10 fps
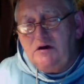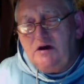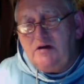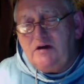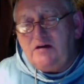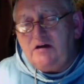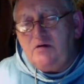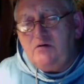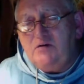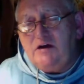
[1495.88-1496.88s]
and that I
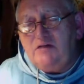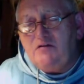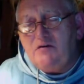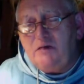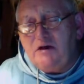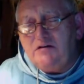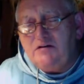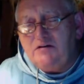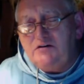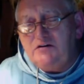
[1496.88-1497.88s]
will never
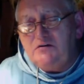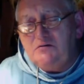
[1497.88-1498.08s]
abandon you.